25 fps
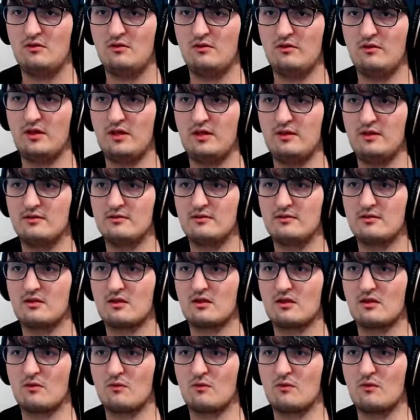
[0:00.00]
These
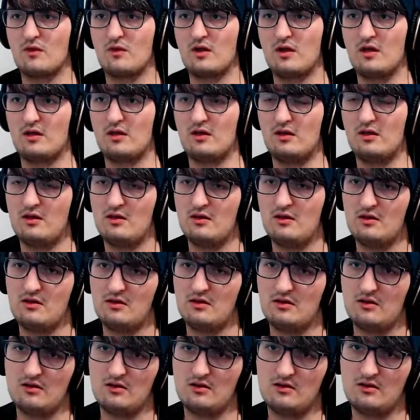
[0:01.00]
3...
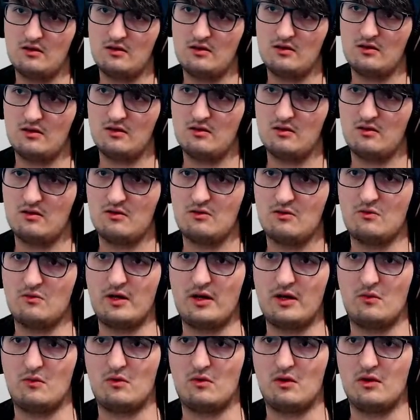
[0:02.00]

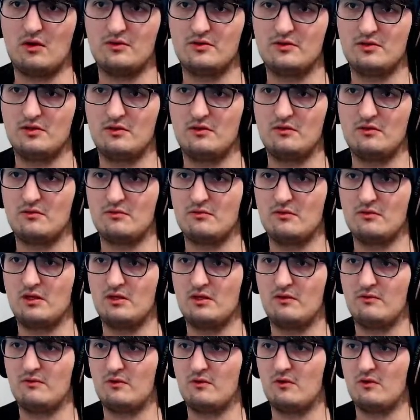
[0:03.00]
Wait, 1, 2, 3,
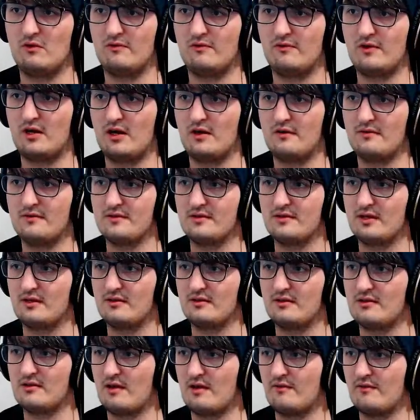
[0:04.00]
4, 5, 6,
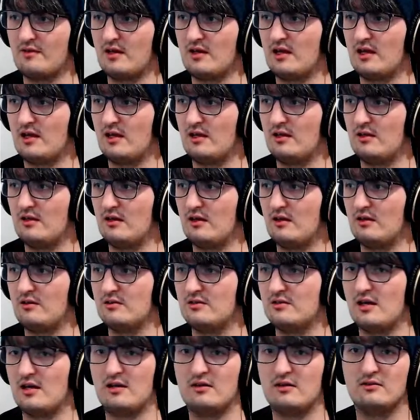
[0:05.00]
7, 8, 9,
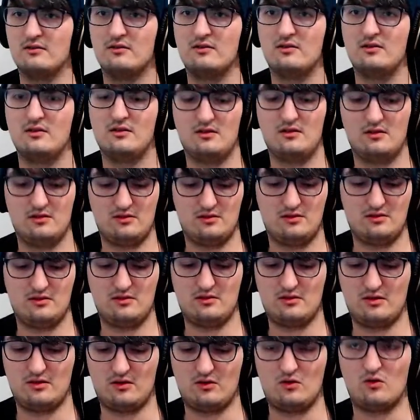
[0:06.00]
10.
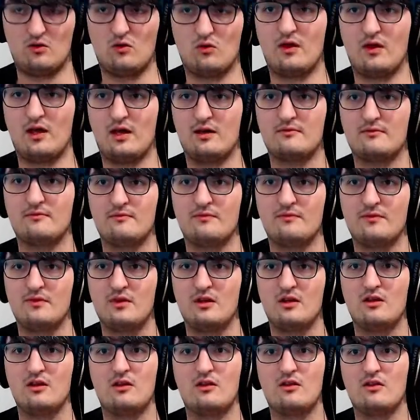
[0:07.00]
And all that.
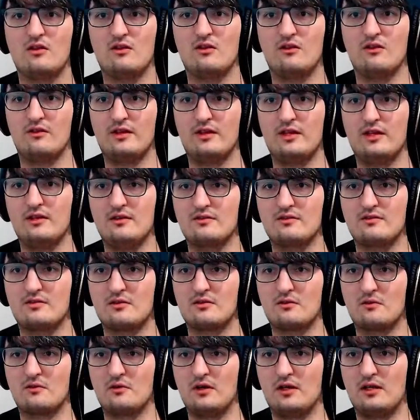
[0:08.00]
These
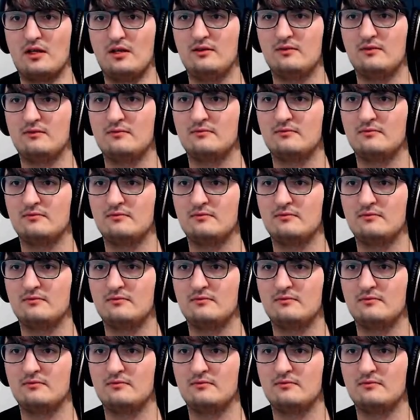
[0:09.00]
3.